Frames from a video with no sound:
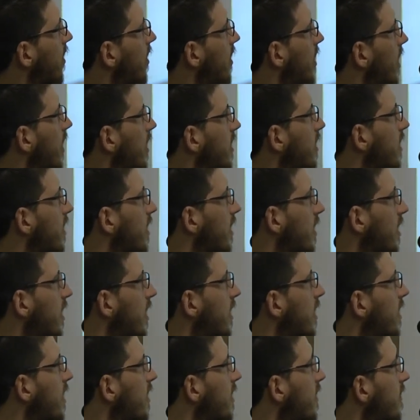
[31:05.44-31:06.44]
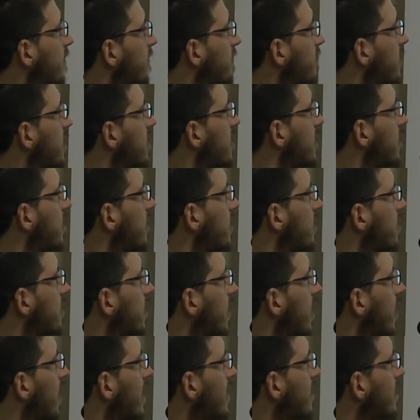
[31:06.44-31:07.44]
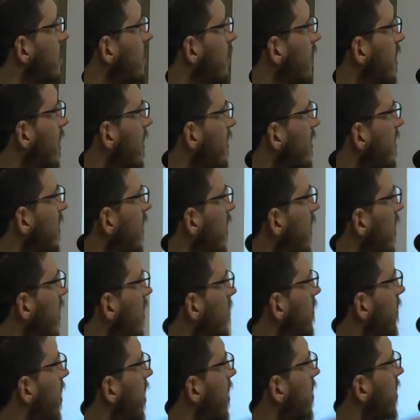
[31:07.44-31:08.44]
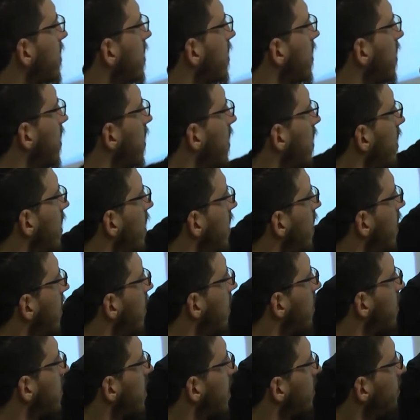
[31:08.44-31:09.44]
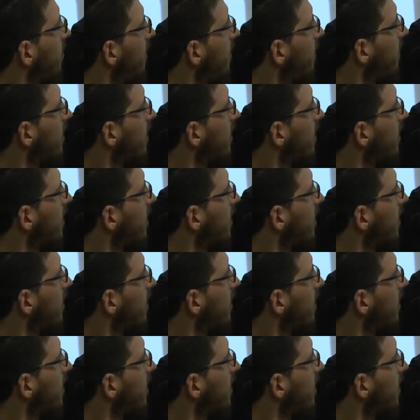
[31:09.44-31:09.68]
like the ring which holds the astronauts. But on top of